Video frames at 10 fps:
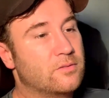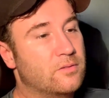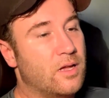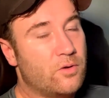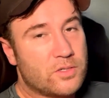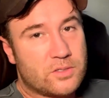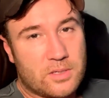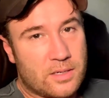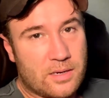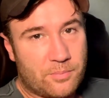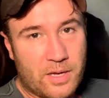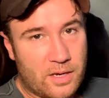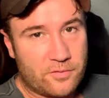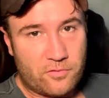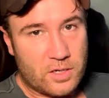I always ended up
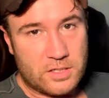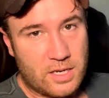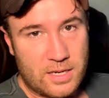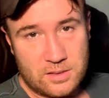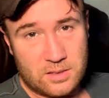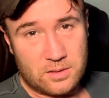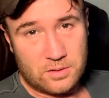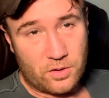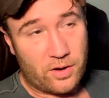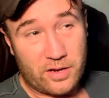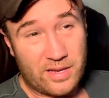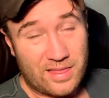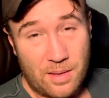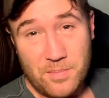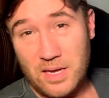getting French lace so that I could get
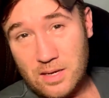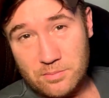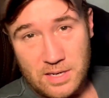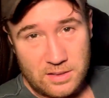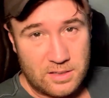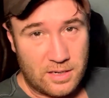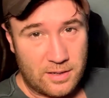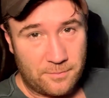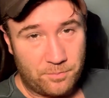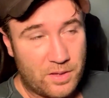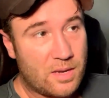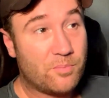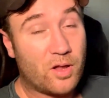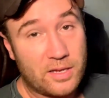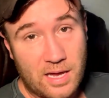that medium density. But then
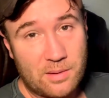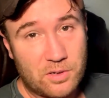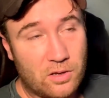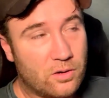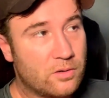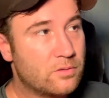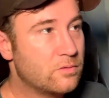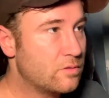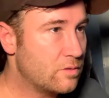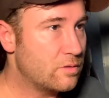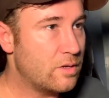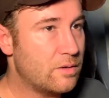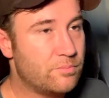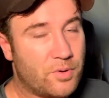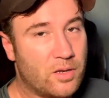poly came along,
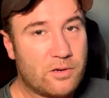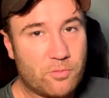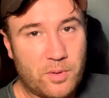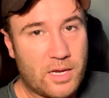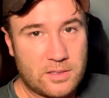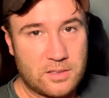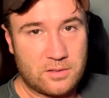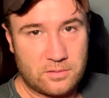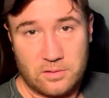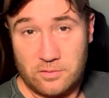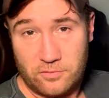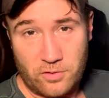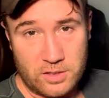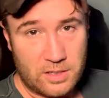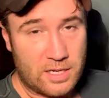and poly replaced
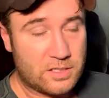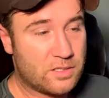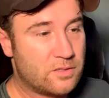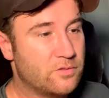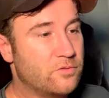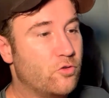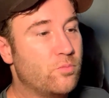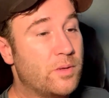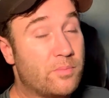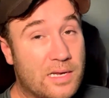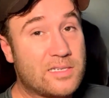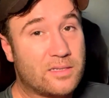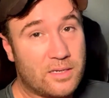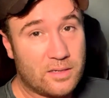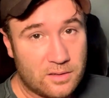French lace for me
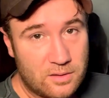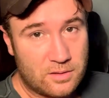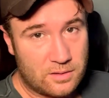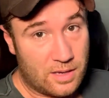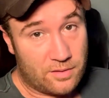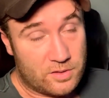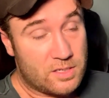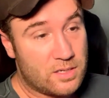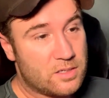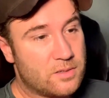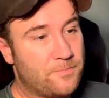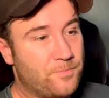basically ever since.